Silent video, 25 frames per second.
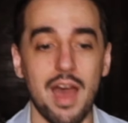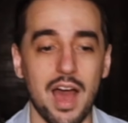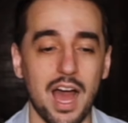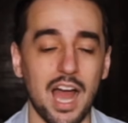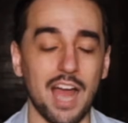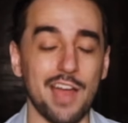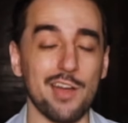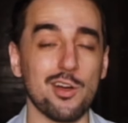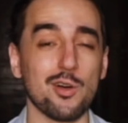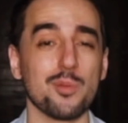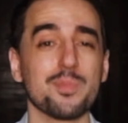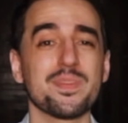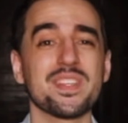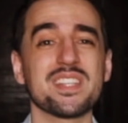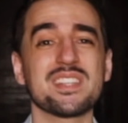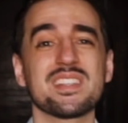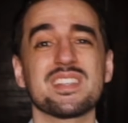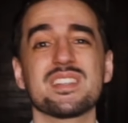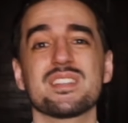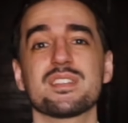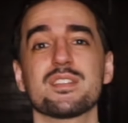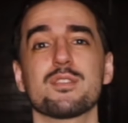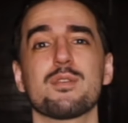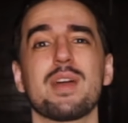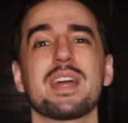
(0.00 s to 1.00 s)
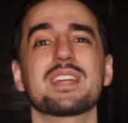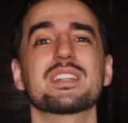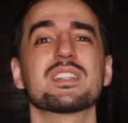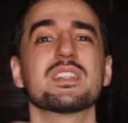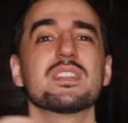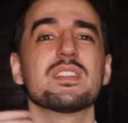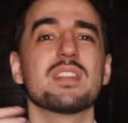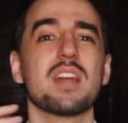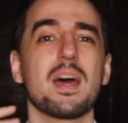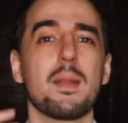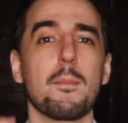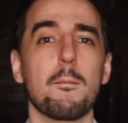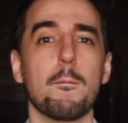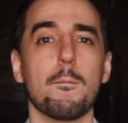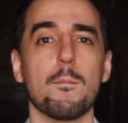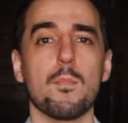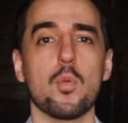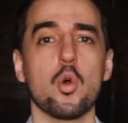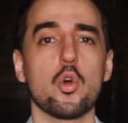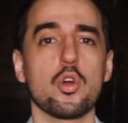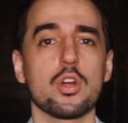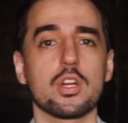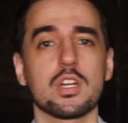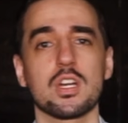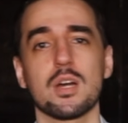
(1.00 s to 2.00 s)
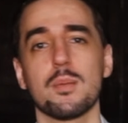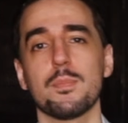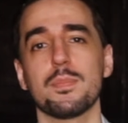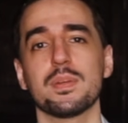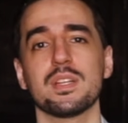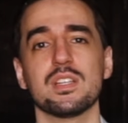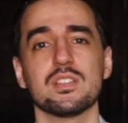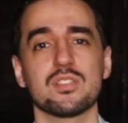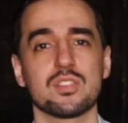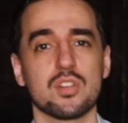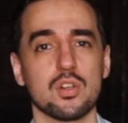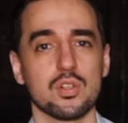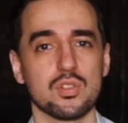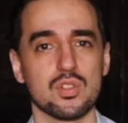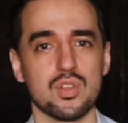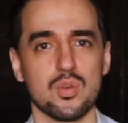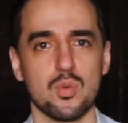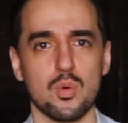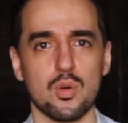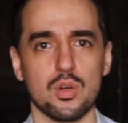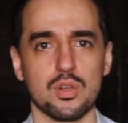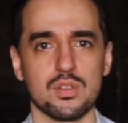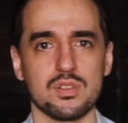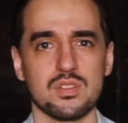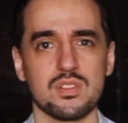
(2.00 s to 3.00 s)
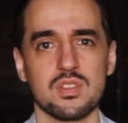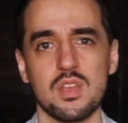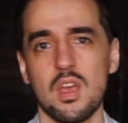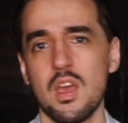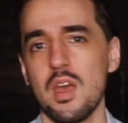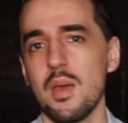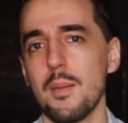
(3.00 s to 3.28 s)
I hope this is a direction that more companies go towards,